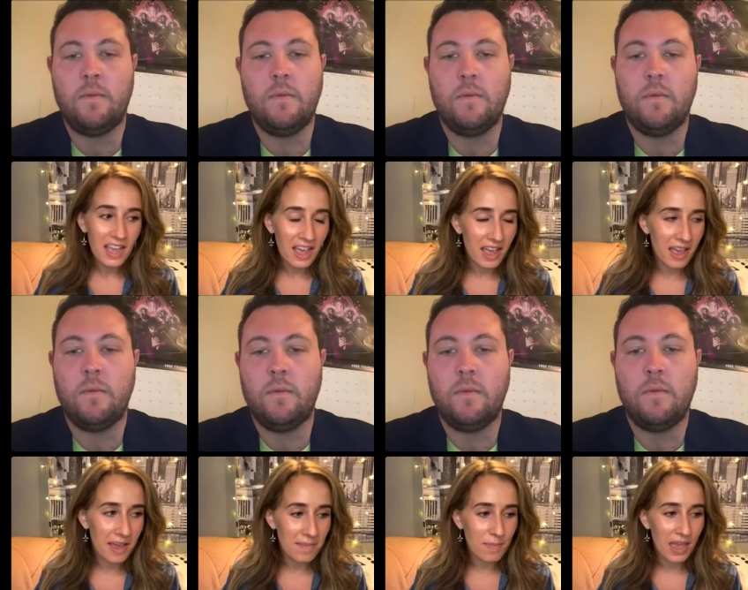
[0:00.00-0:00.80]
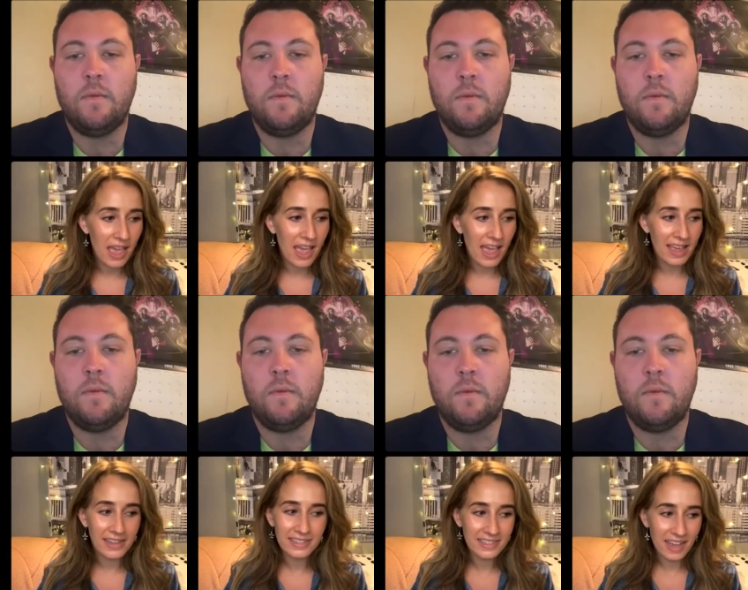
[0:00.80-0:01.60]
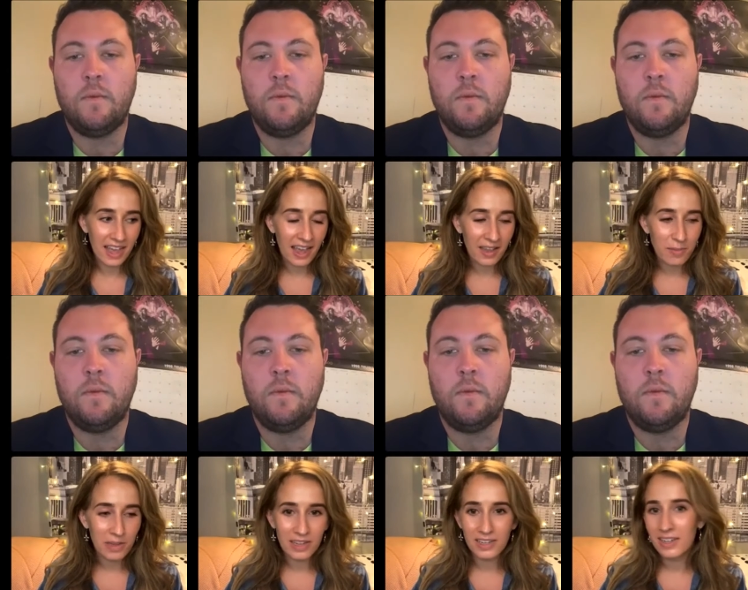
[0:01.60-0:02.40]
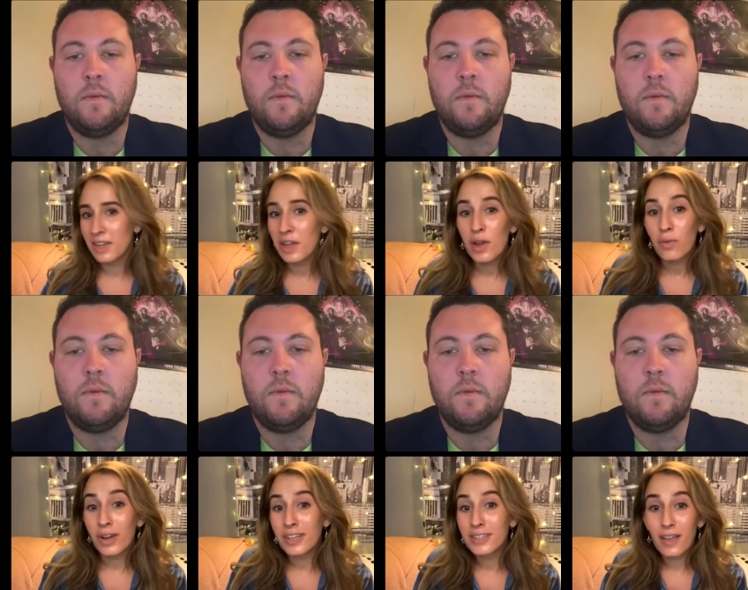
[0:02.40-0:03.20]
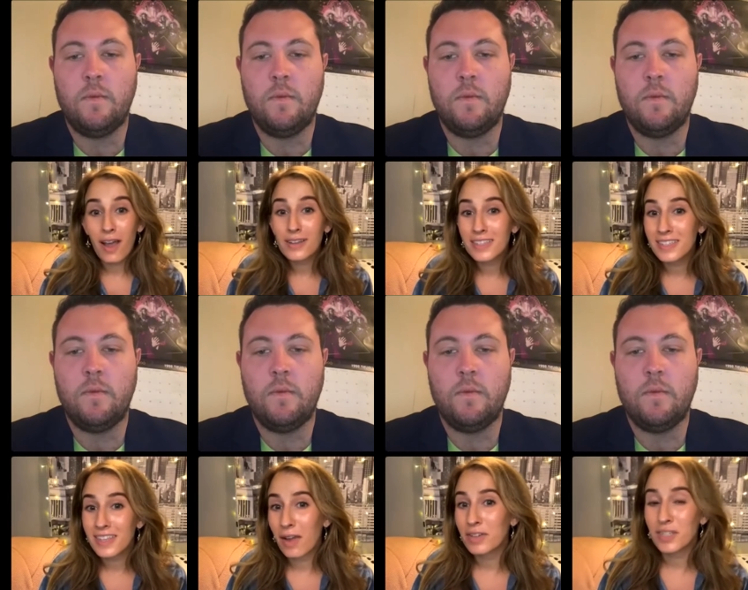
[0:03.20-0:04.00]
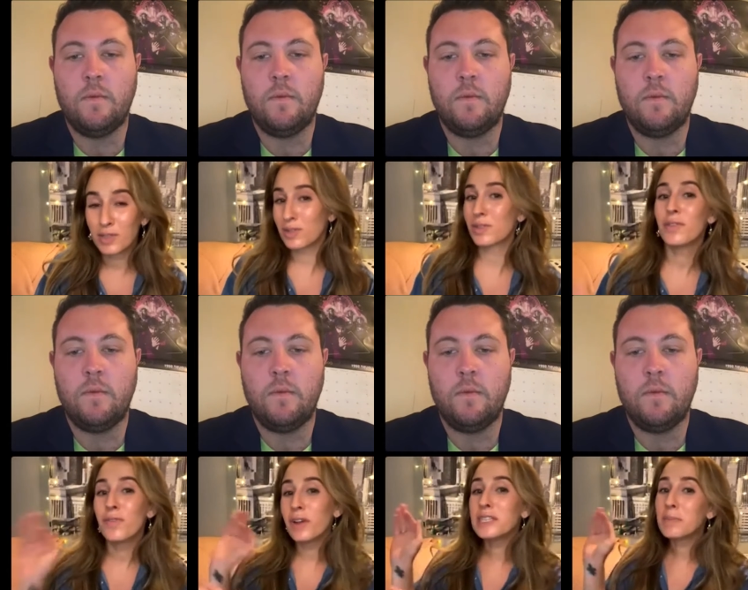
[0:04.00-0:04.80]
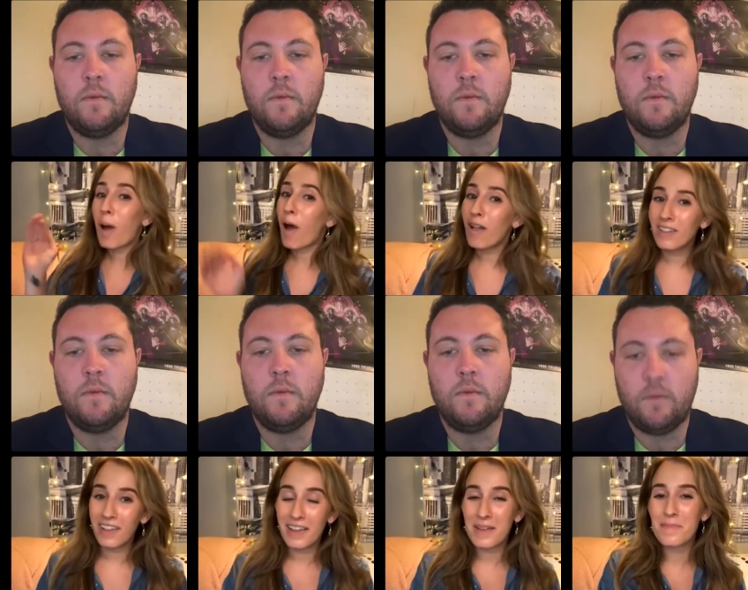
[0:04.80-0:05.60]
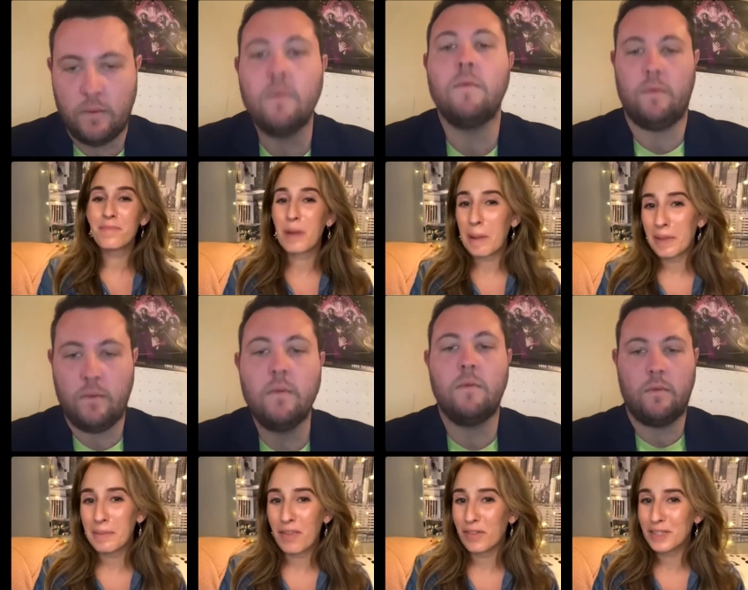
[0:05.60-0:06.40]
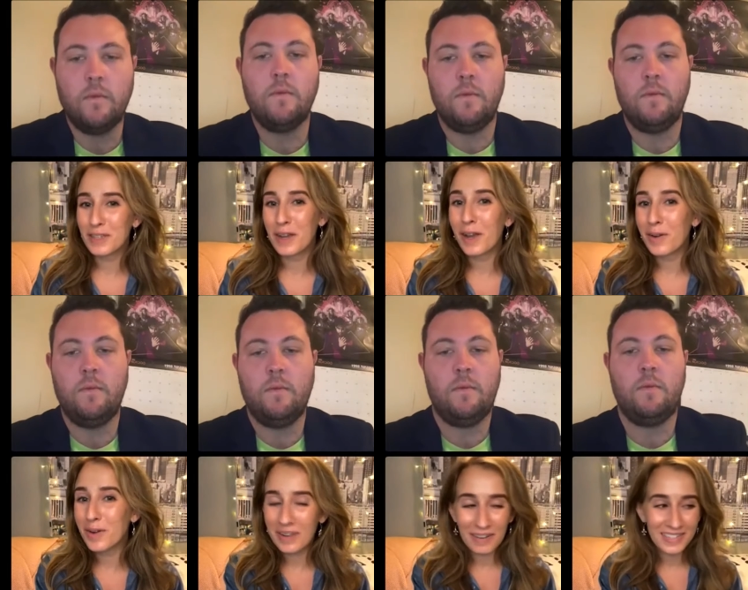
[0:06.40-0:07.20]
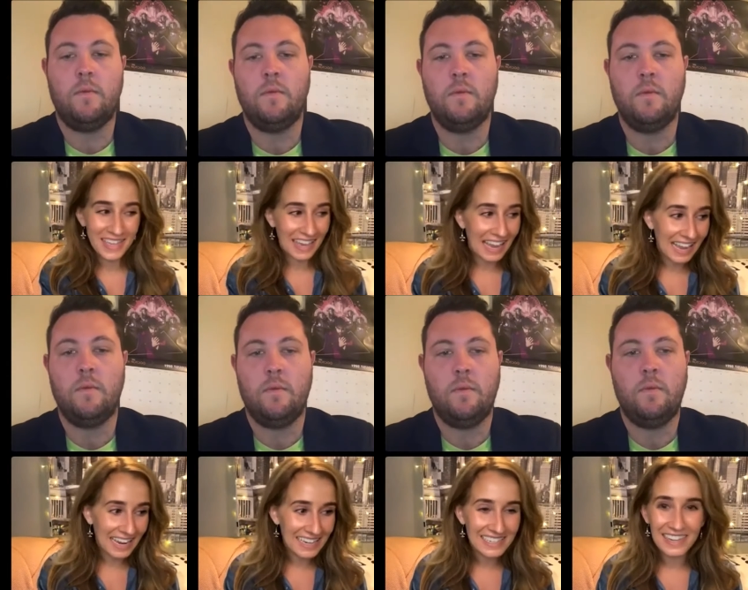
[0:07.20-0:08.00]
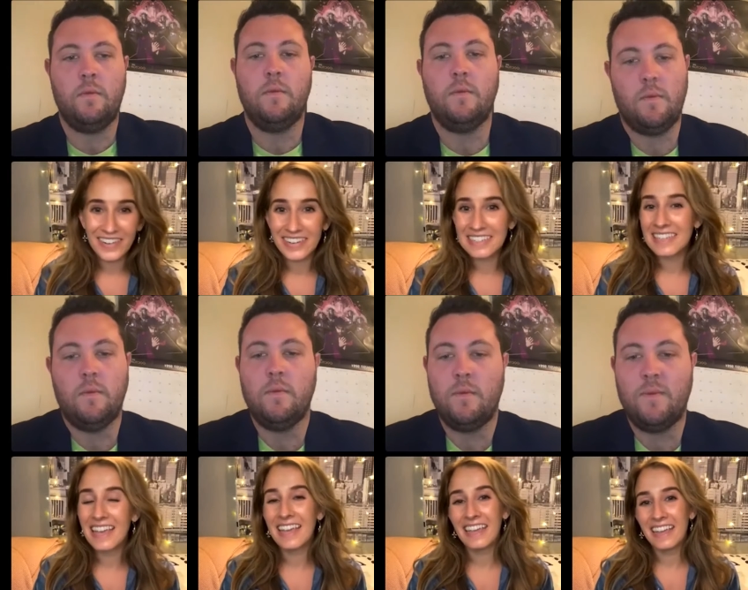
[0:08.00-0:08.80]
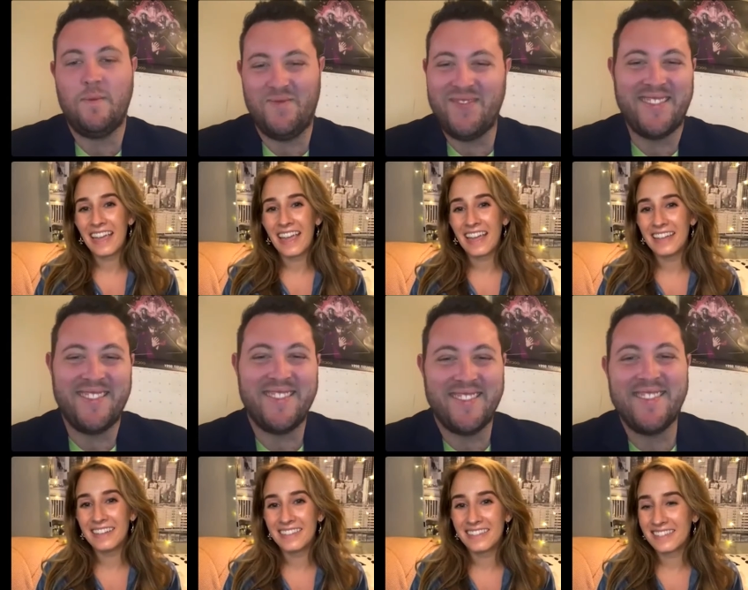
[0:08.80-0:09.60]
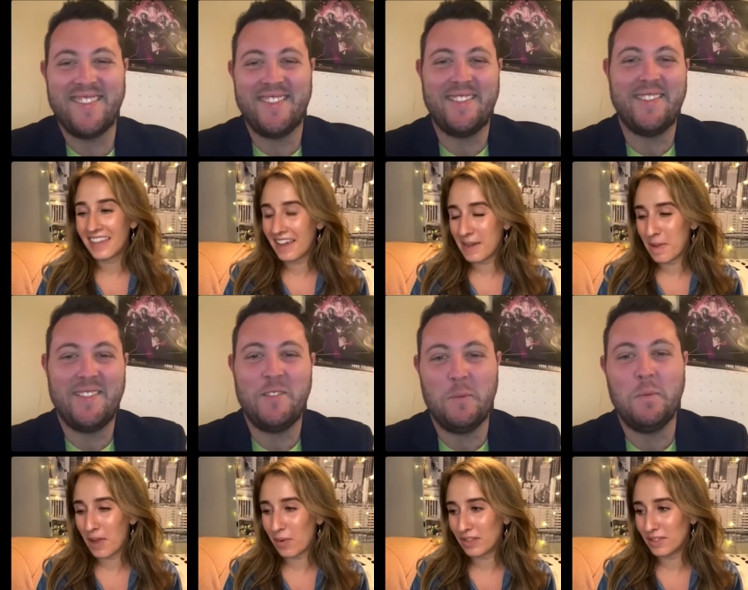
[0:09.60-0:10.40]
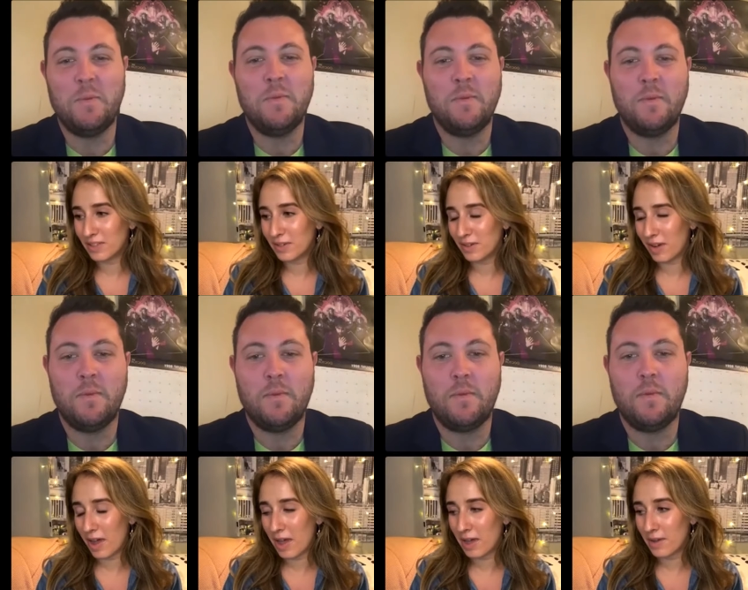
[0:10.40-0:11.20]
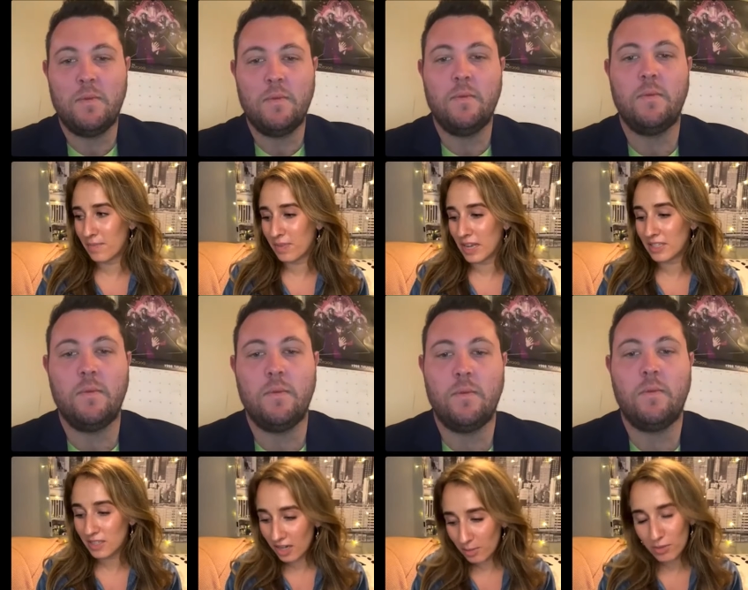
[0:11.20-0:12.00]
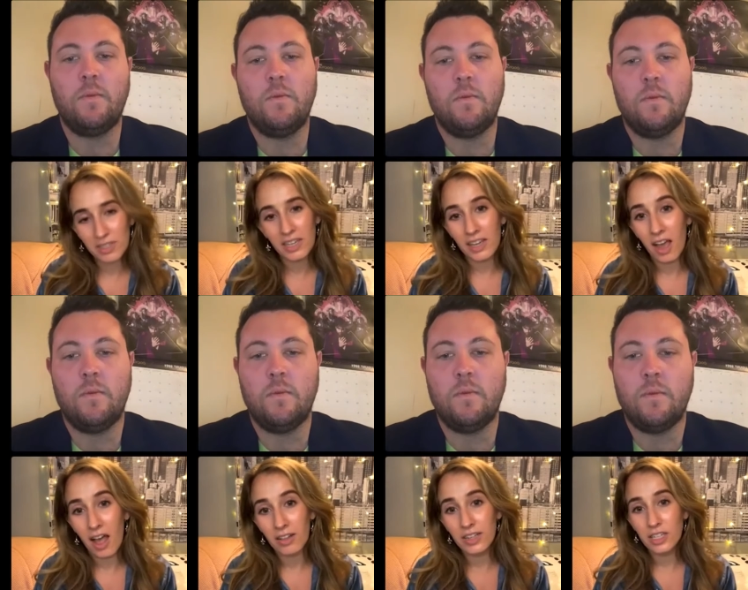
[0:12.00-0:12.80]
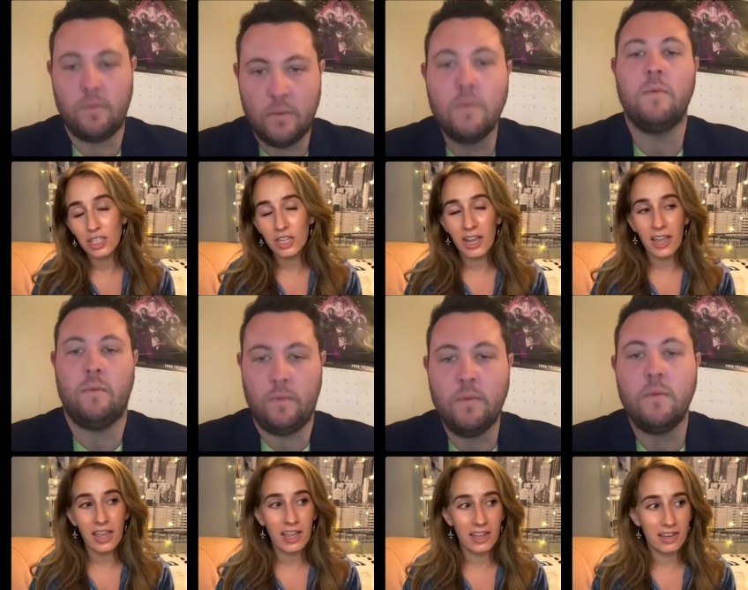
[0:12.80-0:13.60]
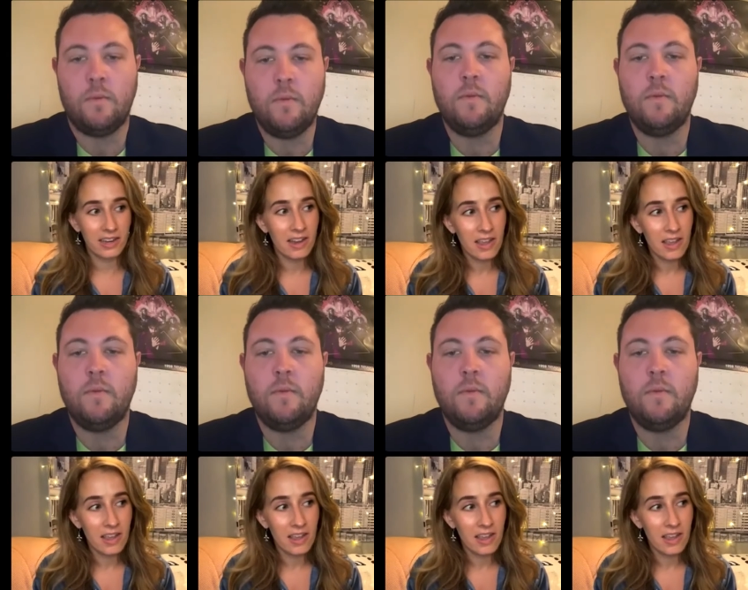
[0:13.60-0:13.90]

Speaker 1: um, and I have been writing songs since I was just very small. Um, probably my first song I wrote when I was like eight, I want to say, and um, I went to uh, I studied music in college and